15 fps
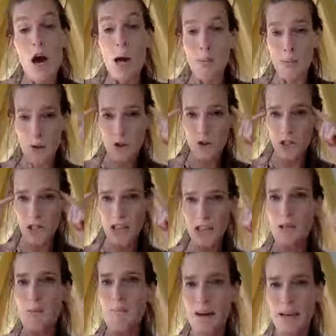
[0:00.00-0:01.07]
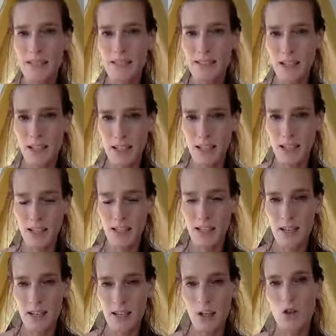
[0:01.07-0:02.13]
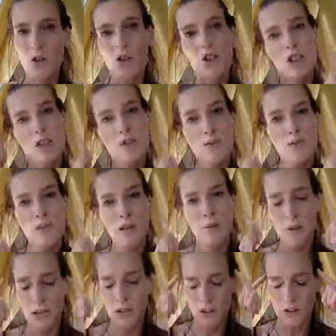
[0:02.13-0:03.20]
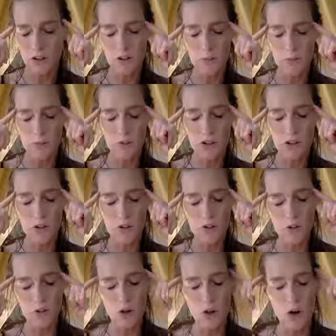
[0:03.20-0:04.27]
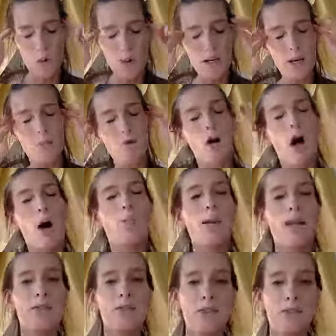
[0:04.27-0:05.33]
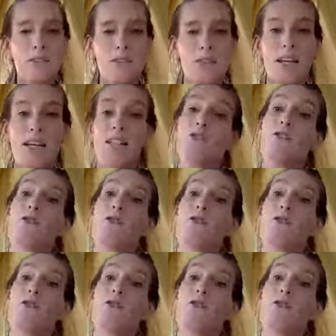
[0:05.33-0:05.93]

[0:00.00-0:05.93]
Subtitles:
Emotionally, mentally, you're shifting because you go in a more uplifted state.